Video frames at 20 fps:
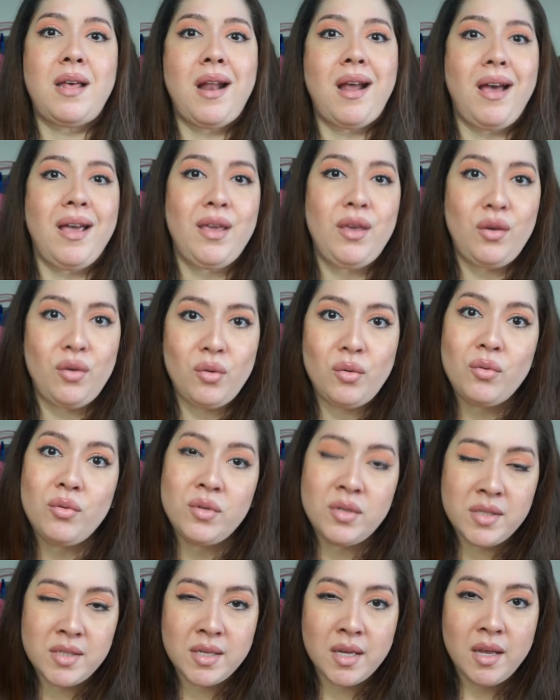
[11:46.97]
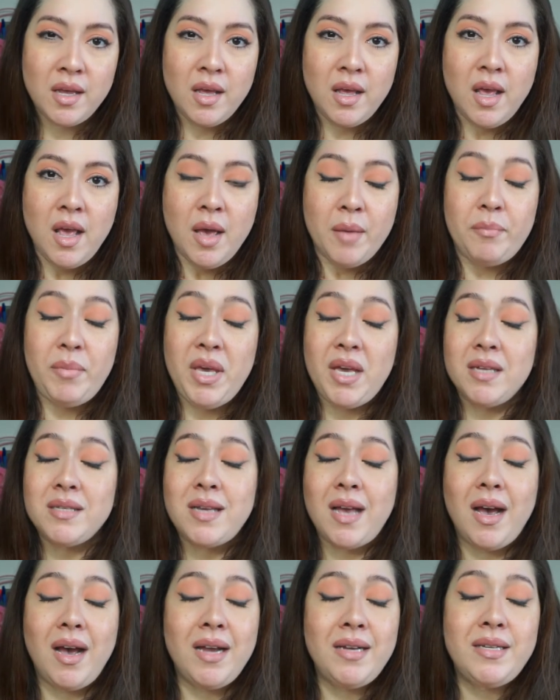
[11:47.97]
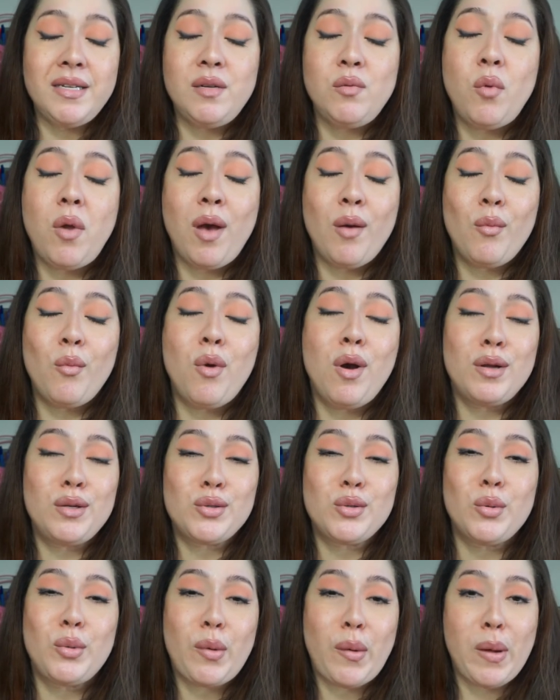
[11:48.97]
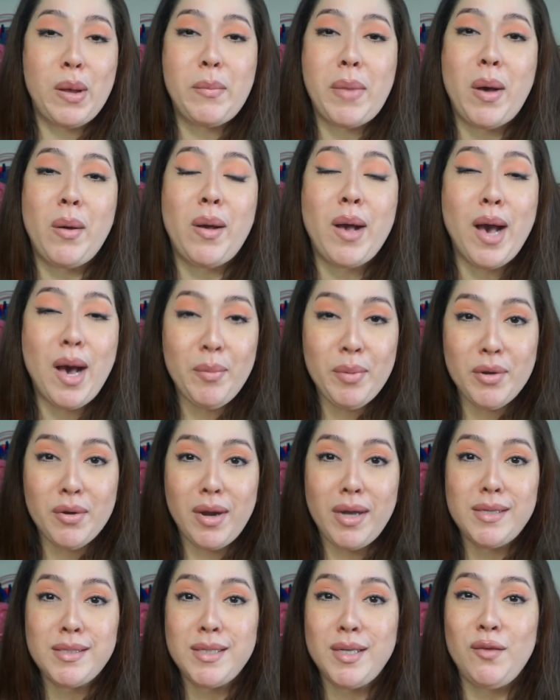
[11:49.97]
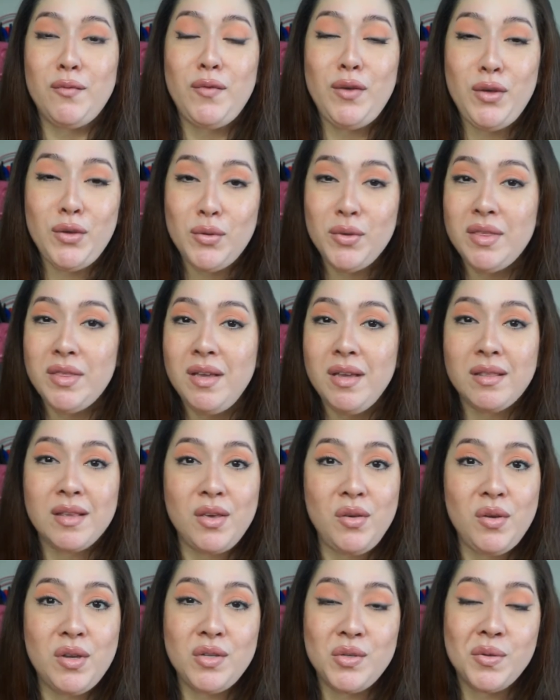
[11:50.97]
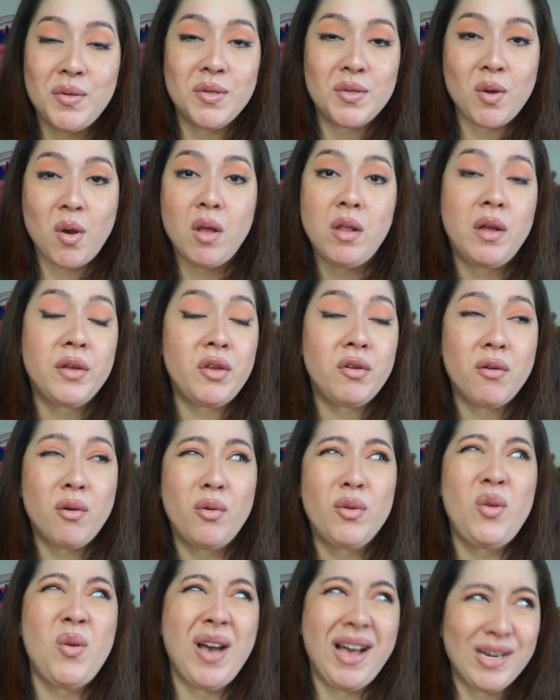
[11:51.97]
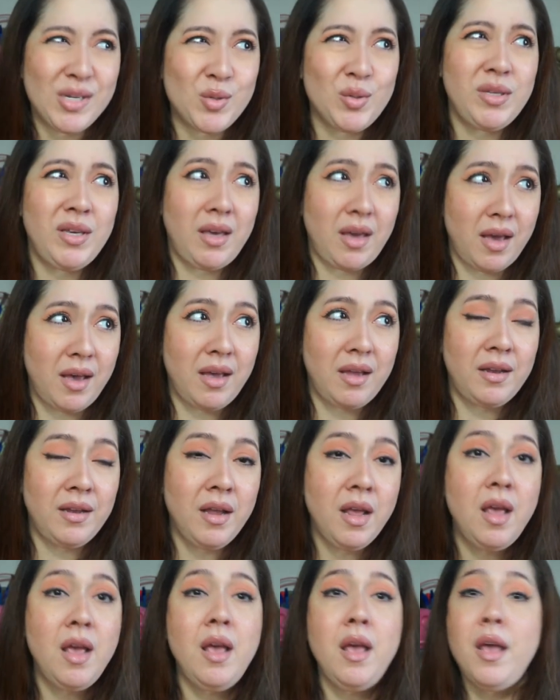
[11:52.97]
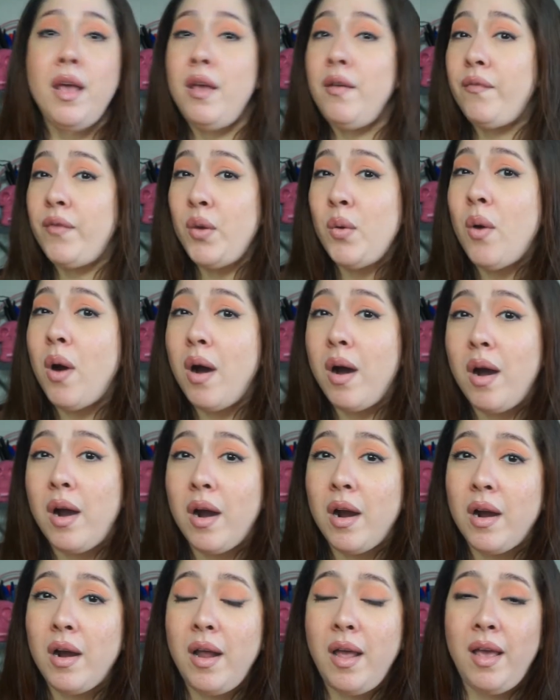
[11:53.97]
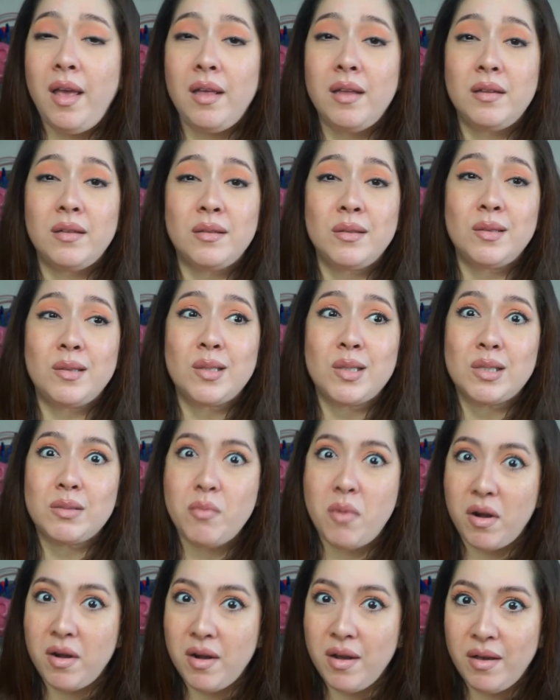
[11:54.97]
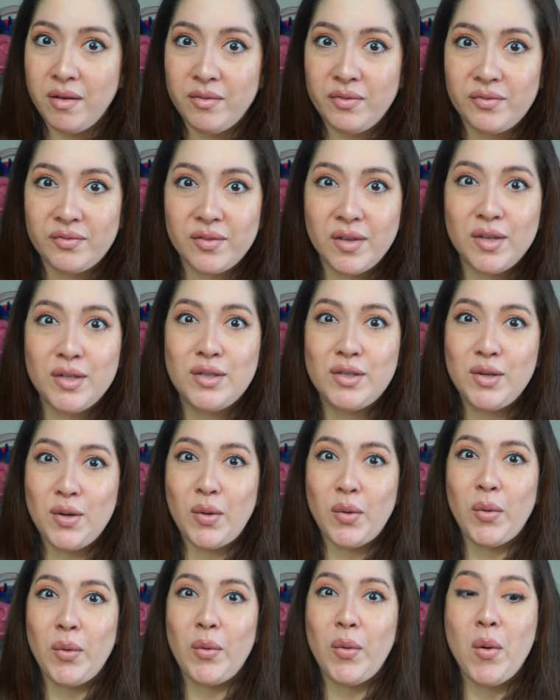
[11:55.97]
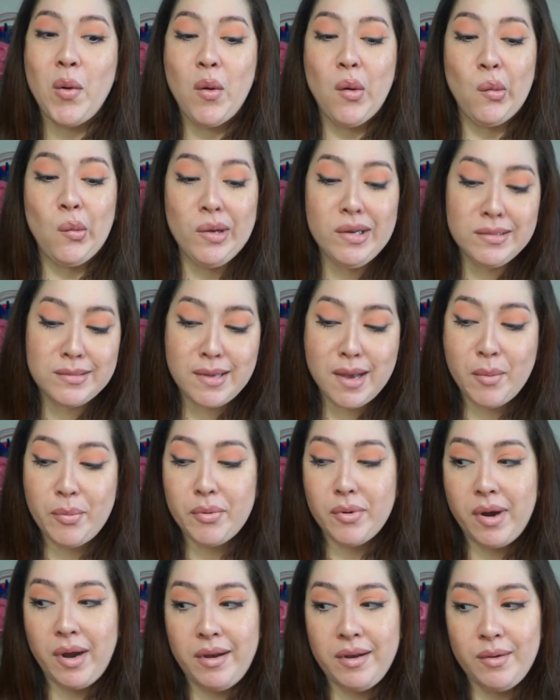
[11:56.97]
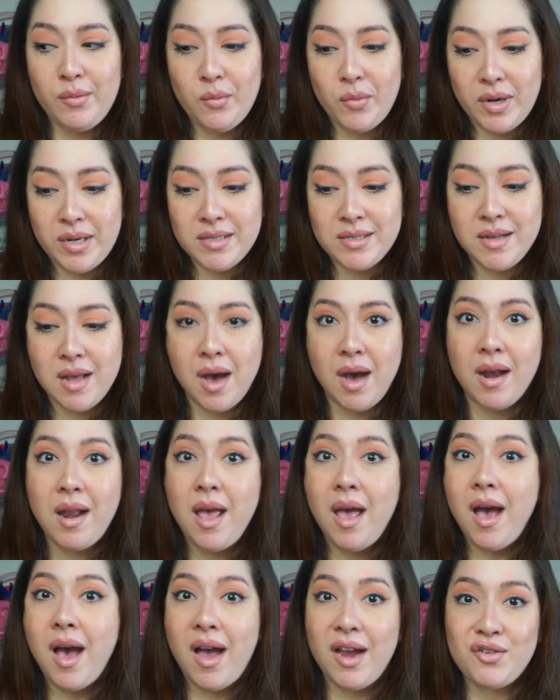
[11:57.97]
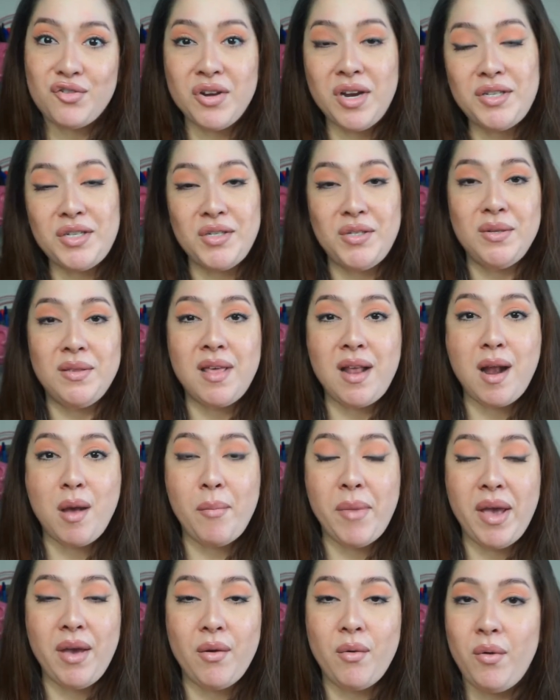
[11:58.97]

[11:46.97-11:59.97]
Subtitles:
that I use, because I did not want to worry about copyrights. If you think that you can do this all on your own, you actually can, if you are smart enough to know what is copyrighted, what is not. I tried to do that on my